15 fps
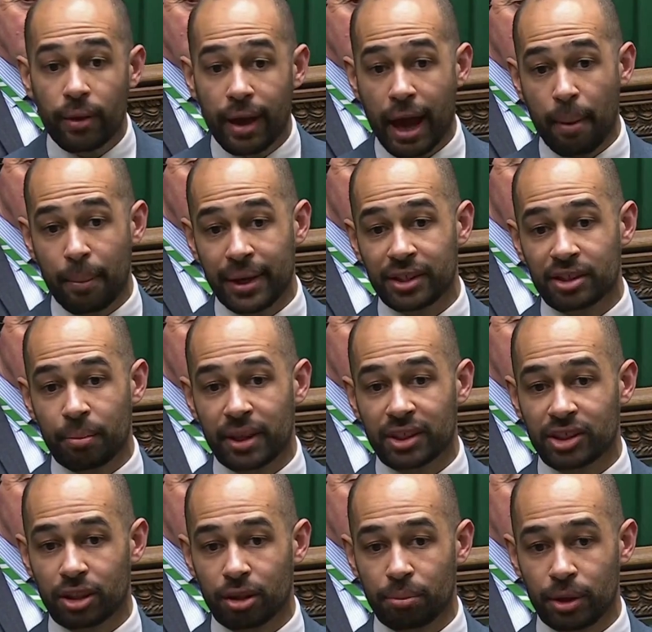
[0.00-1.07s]
know how many
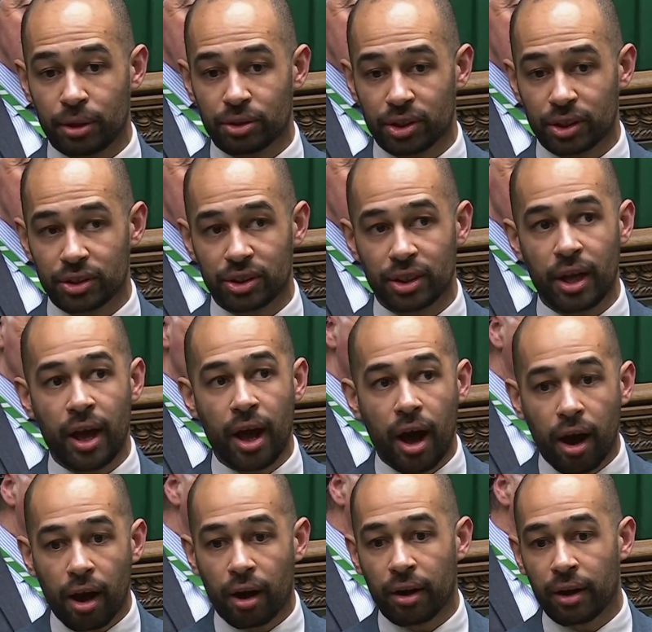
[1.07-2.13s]
domestic abusers
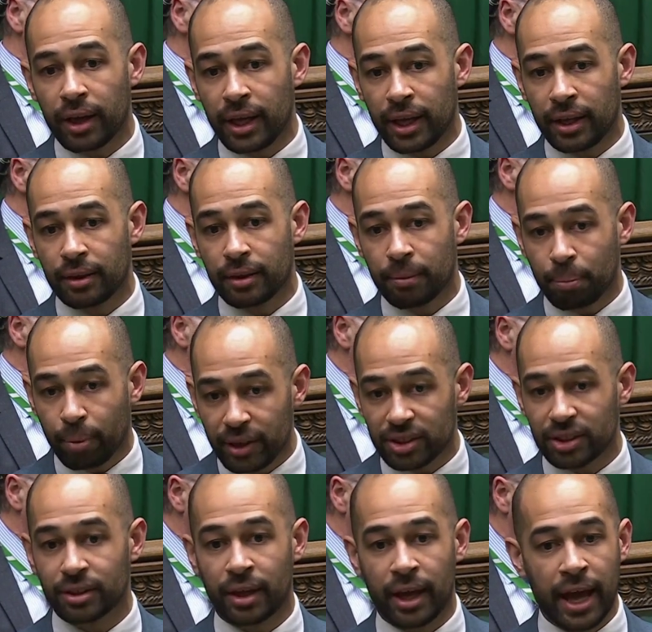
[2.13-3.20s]
are in
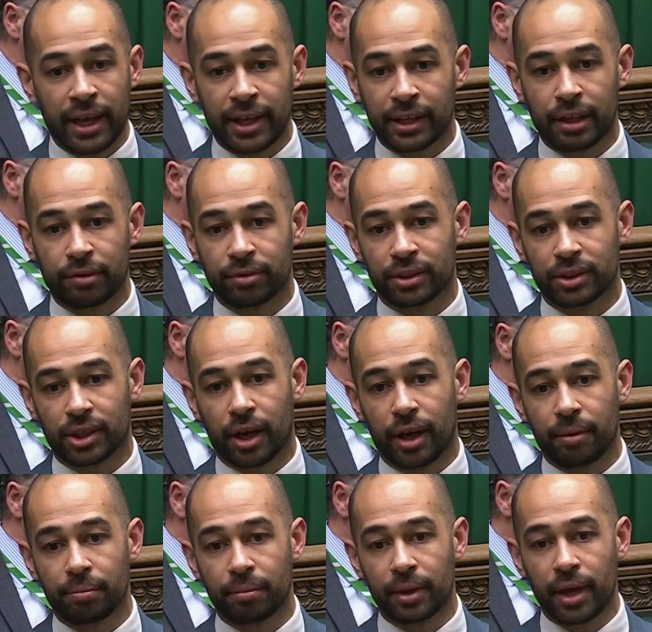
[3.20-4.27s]
prison at any given
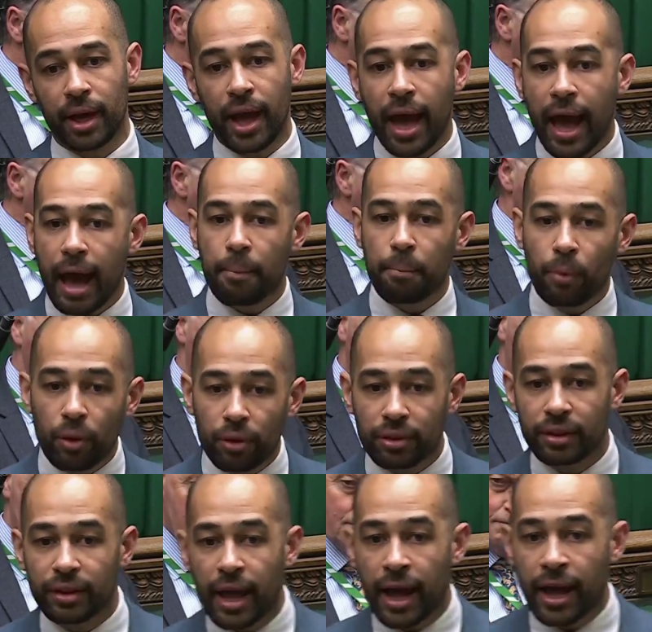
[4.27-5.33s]
time? And more
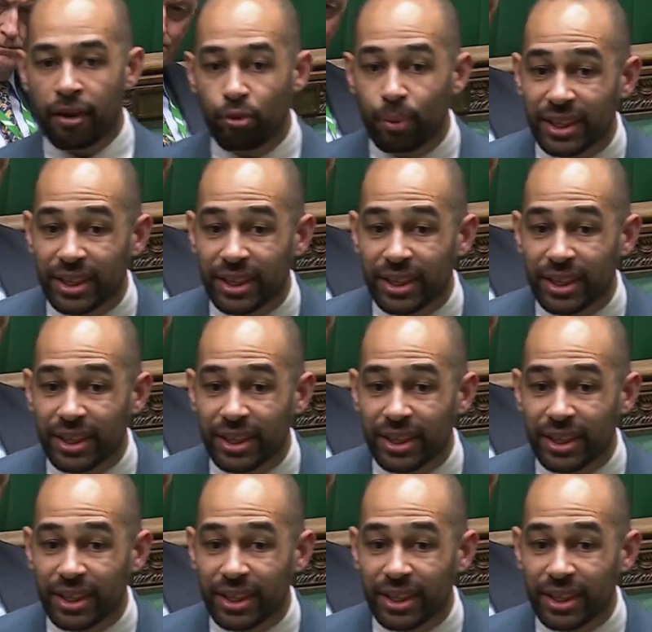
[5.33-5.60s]
than that,